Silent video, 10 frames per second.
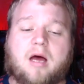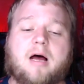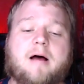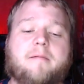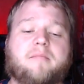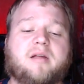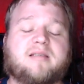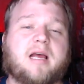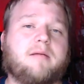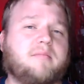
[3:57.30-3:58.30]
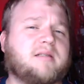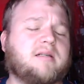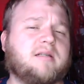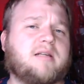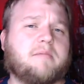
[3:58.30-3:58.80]
the second
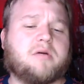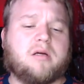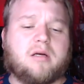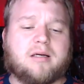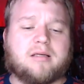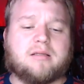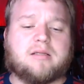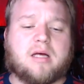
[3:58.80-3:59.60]
misconception is